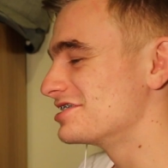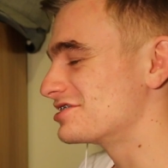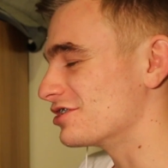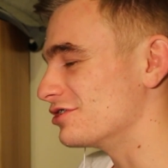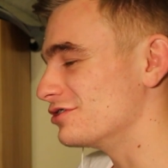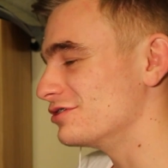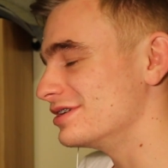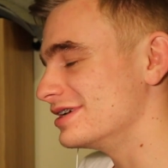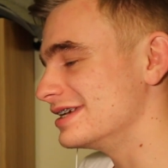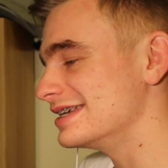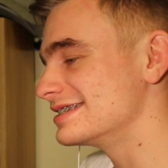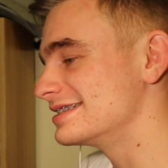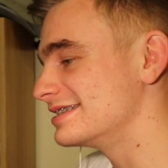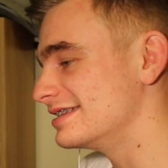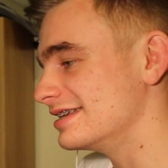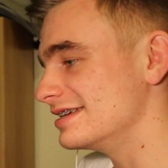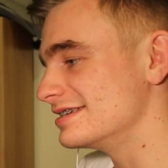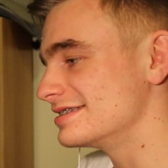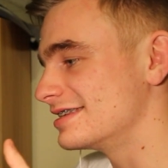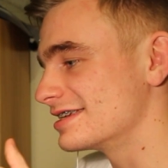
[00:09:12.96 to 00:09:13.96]
So,
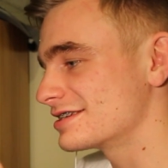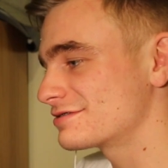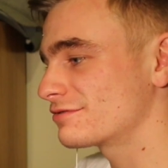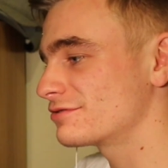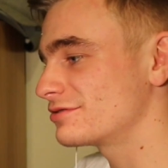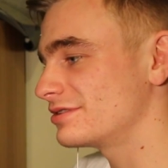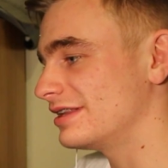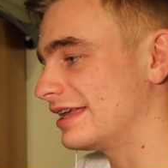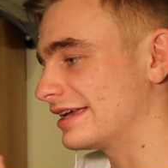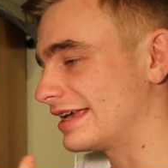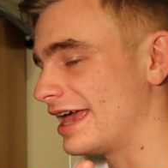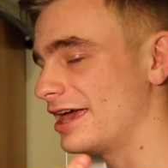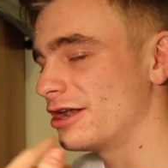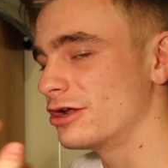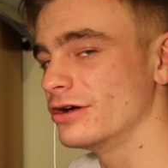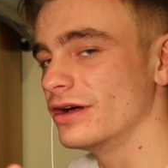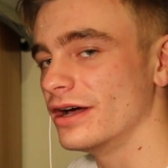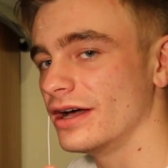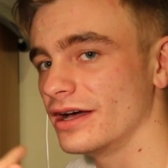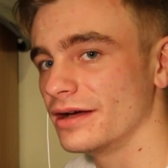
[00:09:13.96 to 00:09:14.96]
is this like head
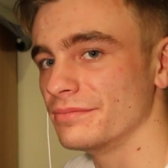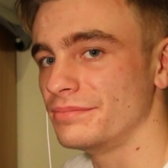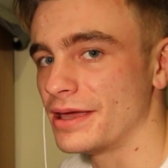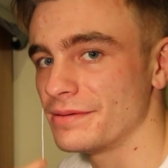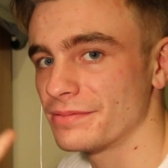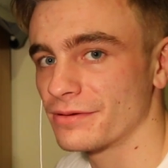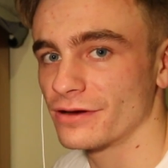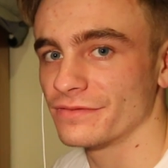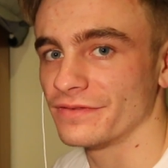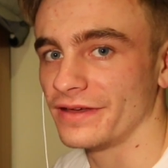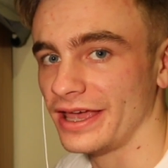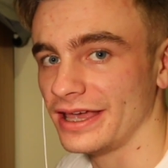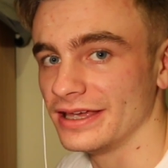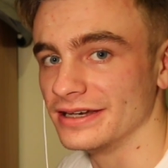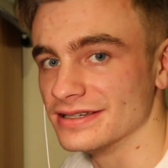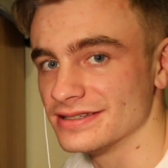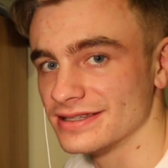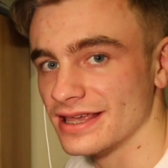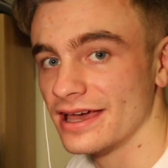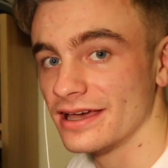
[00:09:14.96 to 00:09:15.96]
paper over head?
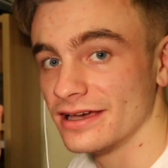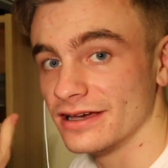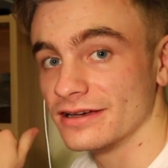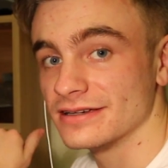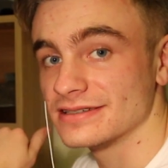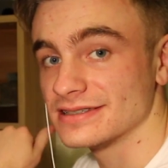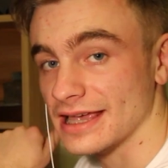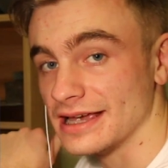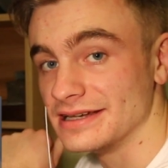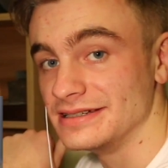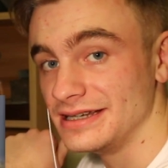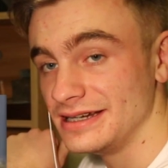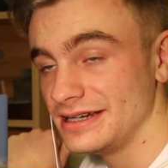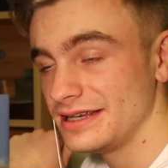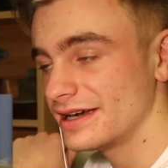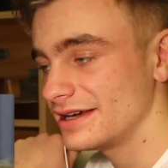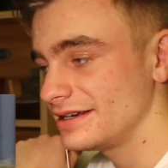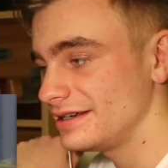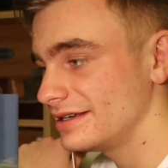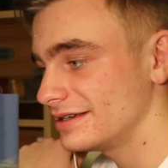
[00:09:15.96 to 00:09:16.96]
Is that a
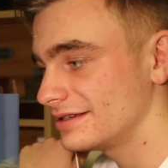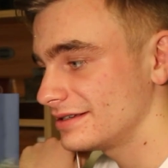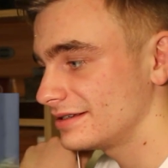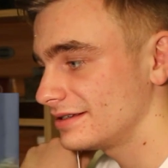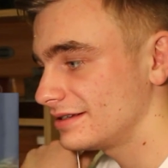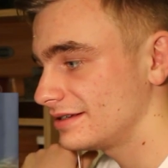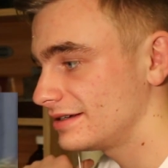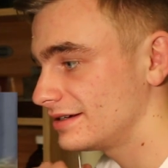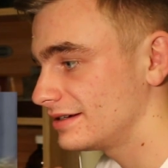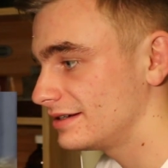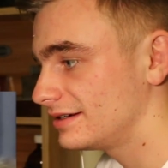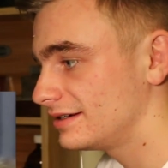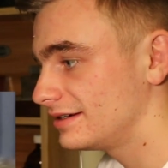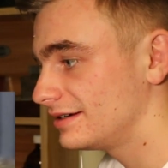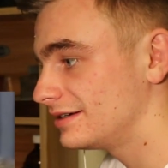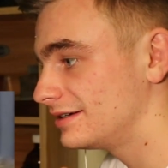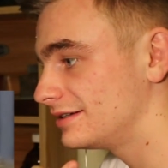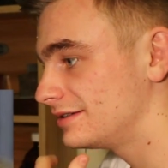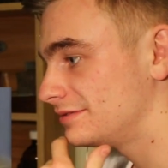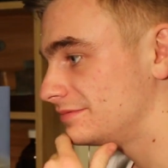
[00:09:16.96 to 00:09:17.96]
Slidini idea?
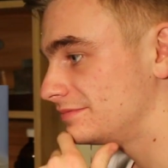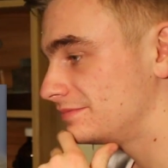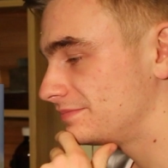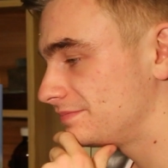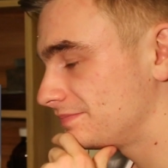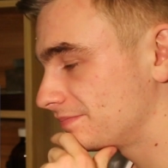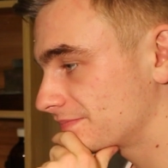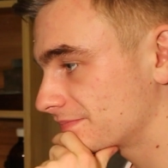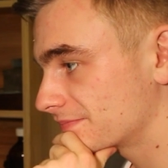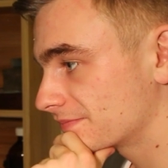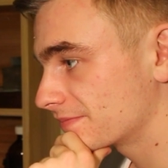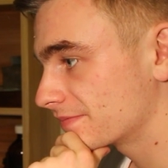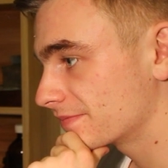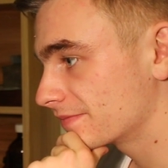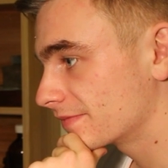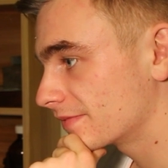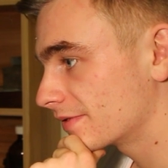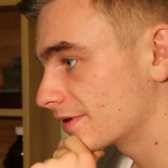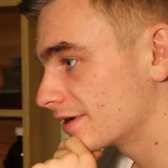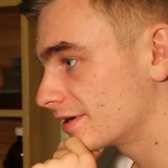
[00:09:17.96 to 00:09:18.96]
Now we're going to use
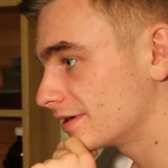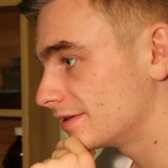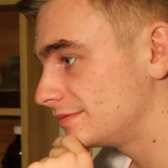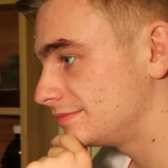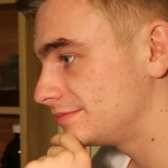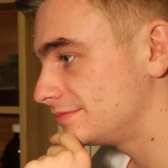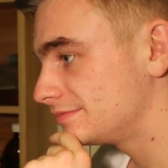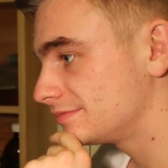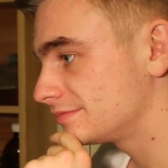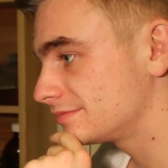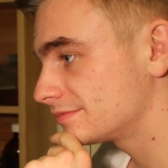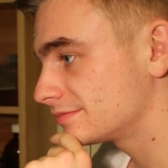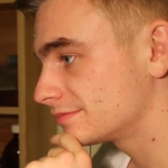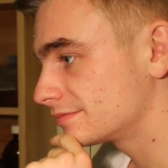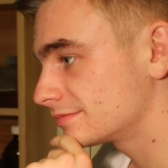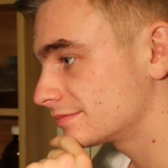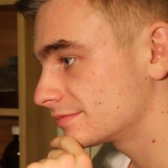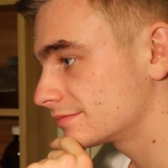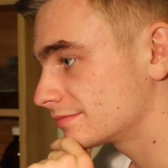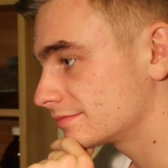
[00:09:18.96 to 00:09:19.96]
a nut. Now, this is going to
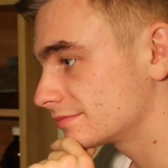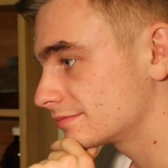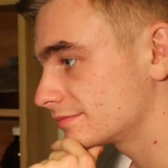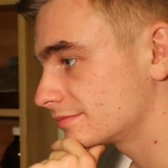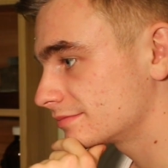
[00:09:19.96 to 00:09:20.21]
be tougher